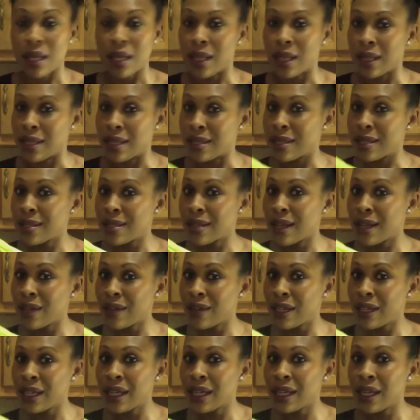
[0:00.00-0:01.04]
This is
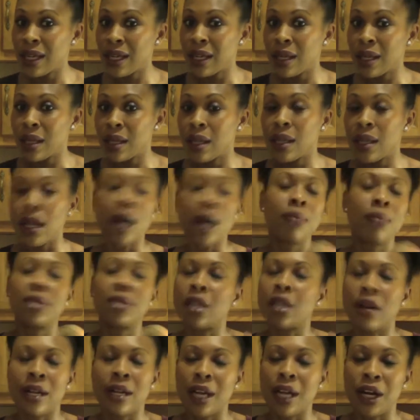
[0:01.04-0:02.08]
celery. Oh,
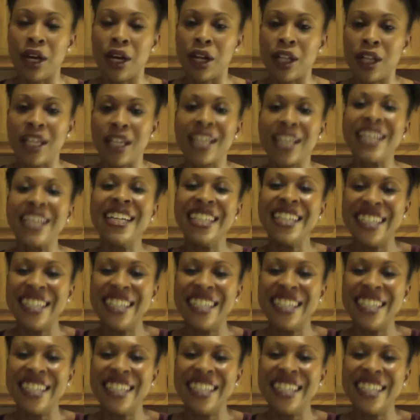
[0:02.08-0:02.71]
sorry, not garlic.